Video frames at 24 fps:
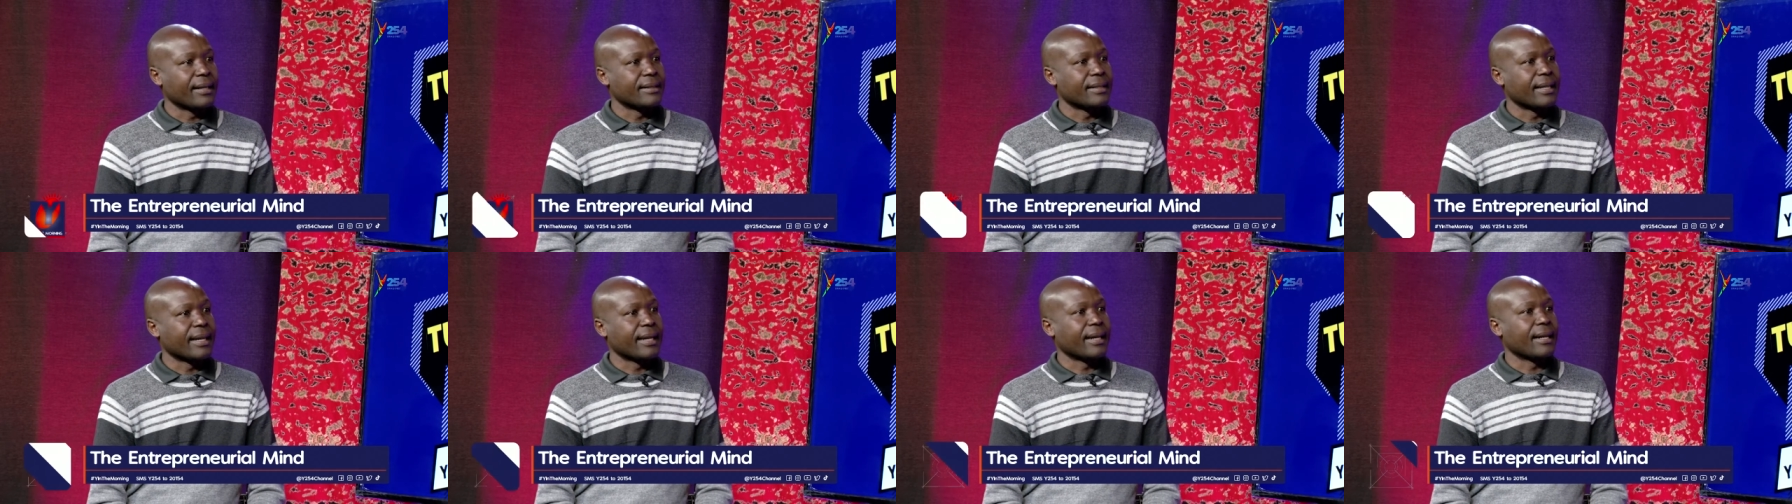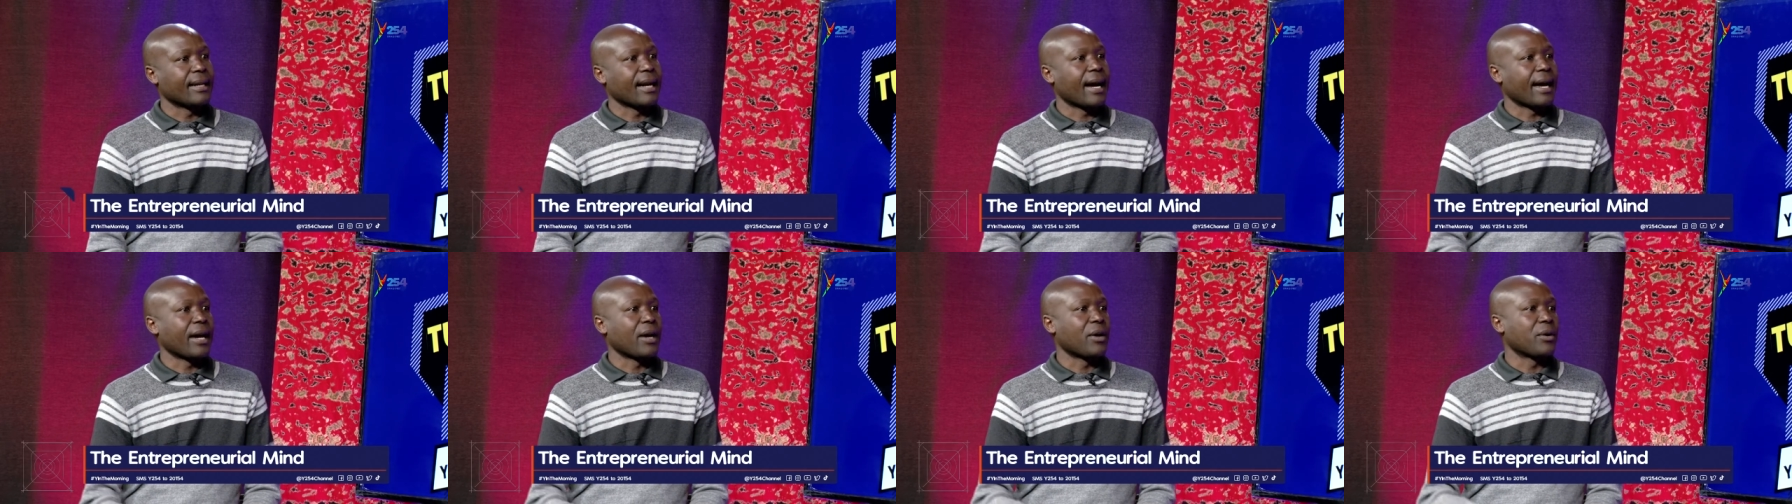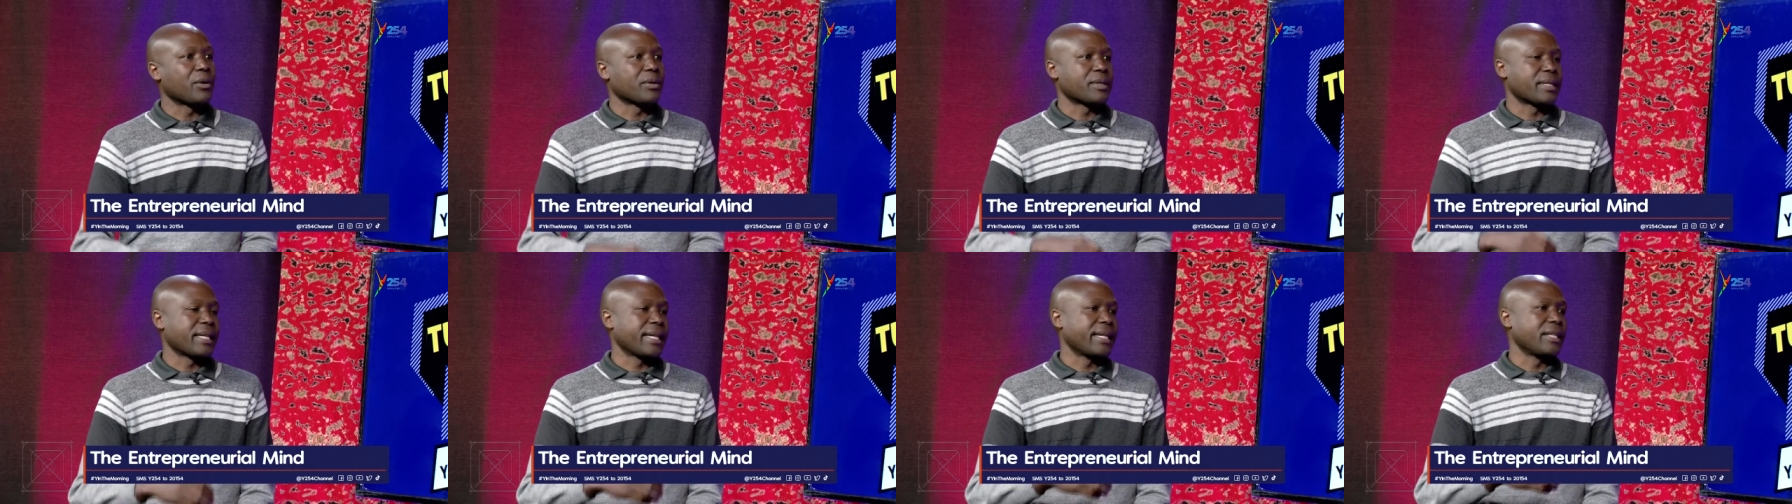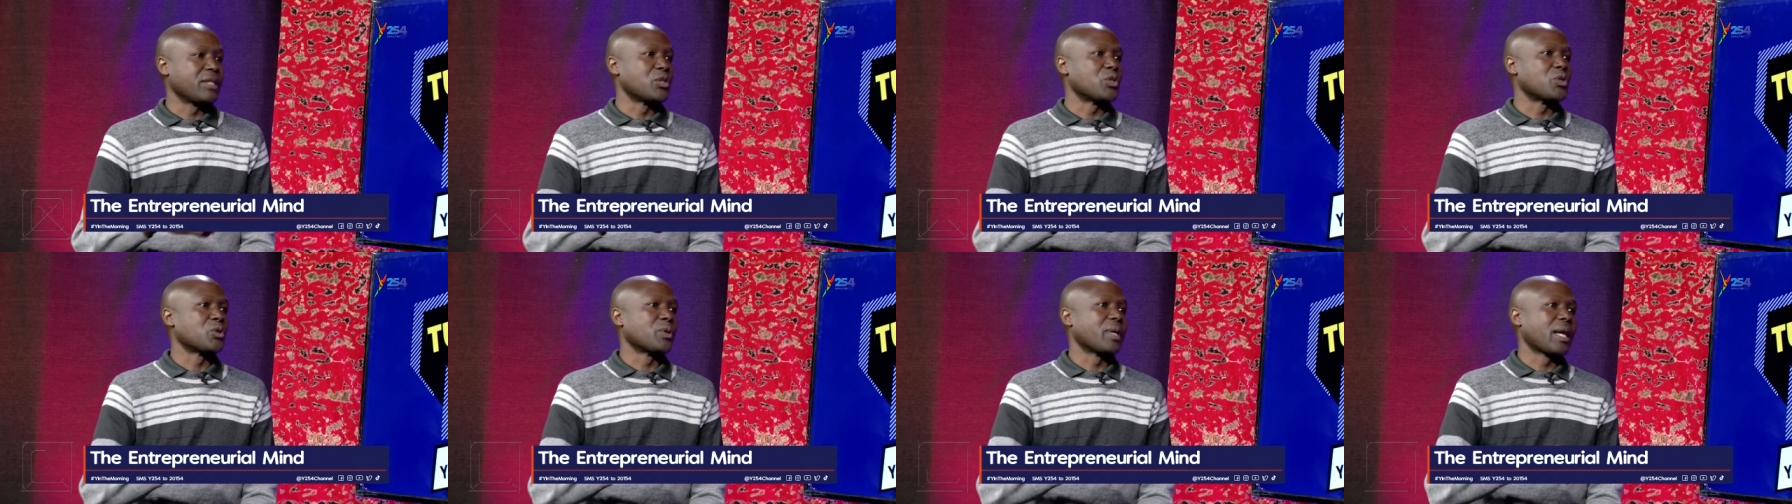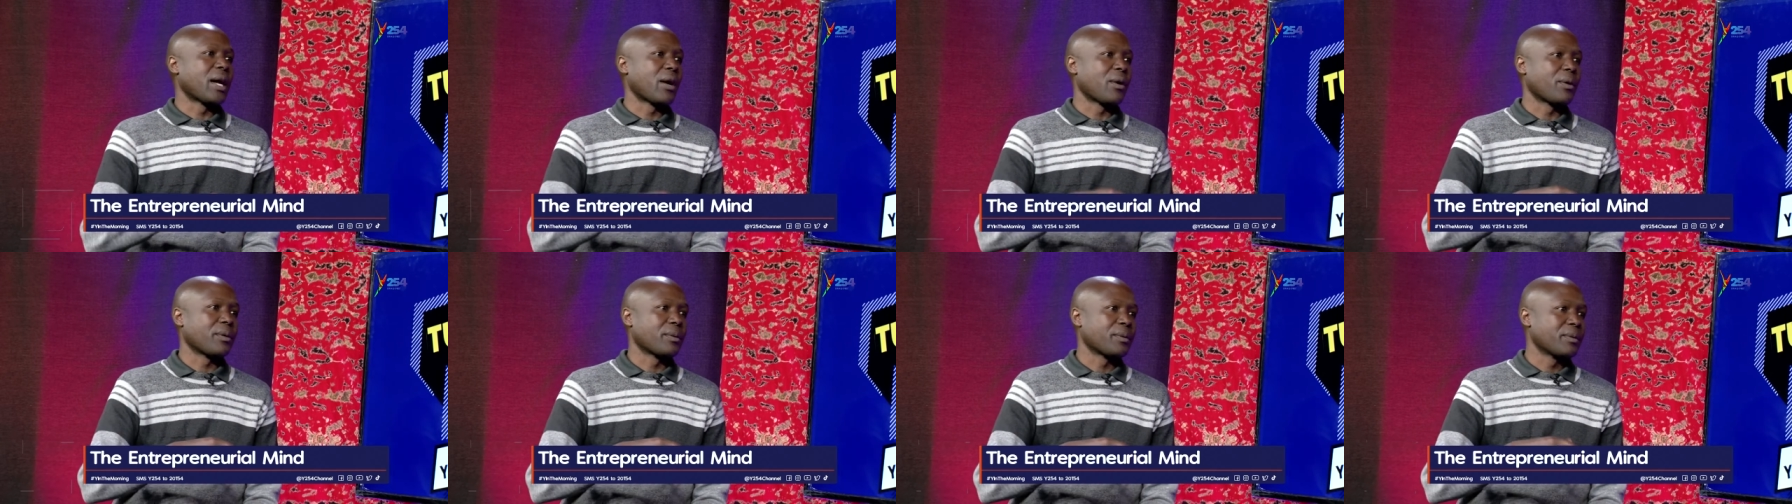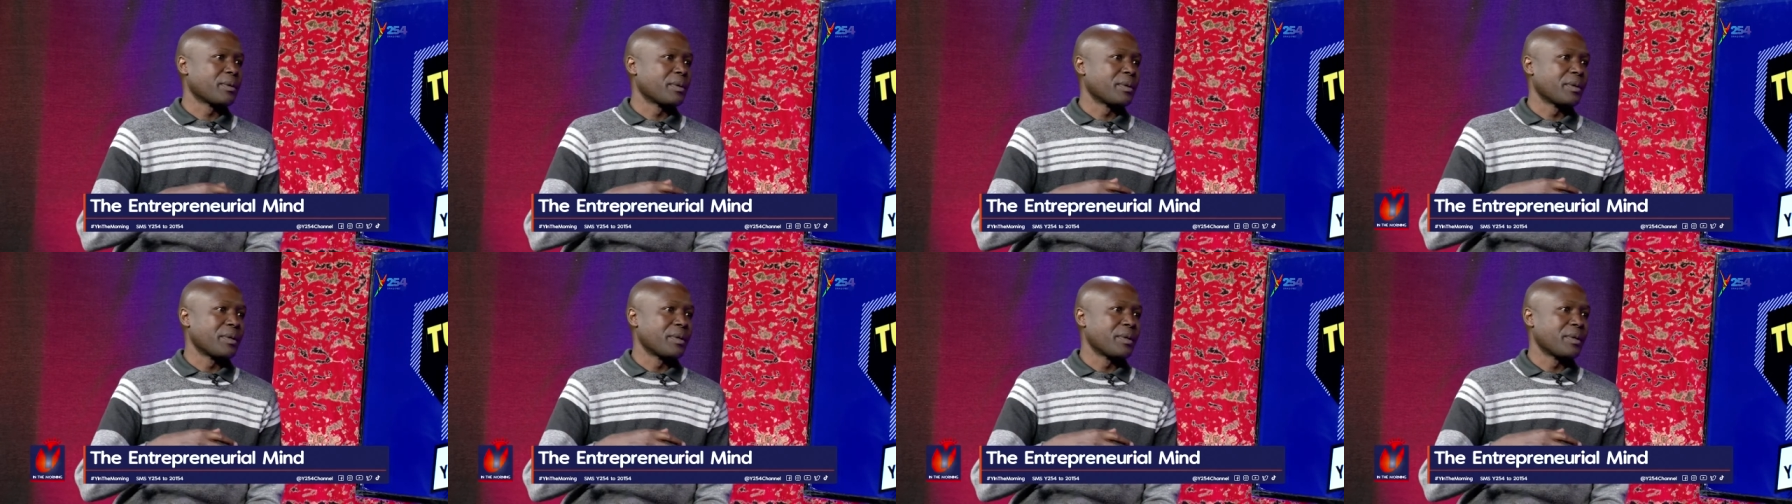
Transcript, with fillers: And then I got into now